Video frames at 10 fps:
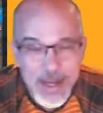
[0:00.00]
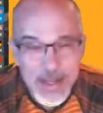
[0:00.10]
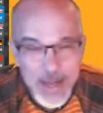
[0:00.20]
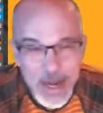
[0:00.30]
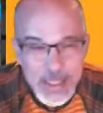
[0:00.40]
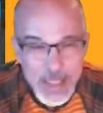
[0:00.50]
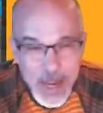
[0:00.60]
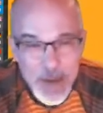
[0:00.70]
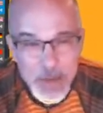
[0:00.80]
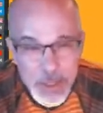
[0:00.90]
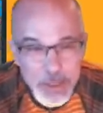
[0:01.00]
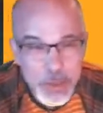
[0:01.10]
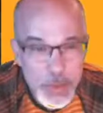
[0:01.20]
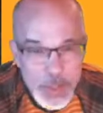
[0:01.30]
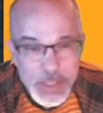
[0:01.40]
The next thing I'm going to
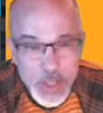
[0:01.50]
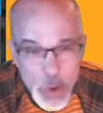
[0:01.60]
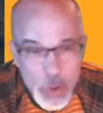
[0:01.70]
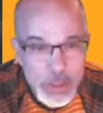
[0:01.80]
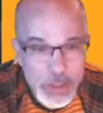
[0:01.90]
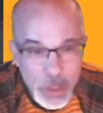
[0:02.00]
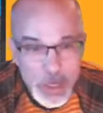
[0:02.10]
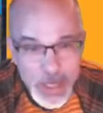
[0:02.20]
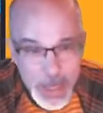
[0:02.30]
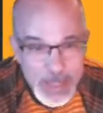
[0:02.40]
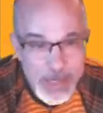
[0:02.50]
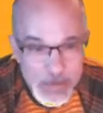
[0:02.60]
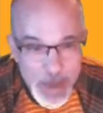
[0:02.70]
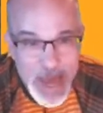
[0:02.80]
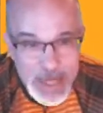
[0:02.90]
do is go and start collecting
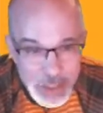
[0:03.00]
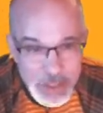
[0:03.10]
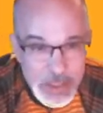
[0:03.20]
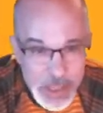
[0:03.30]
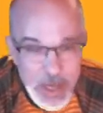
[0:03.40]
badges.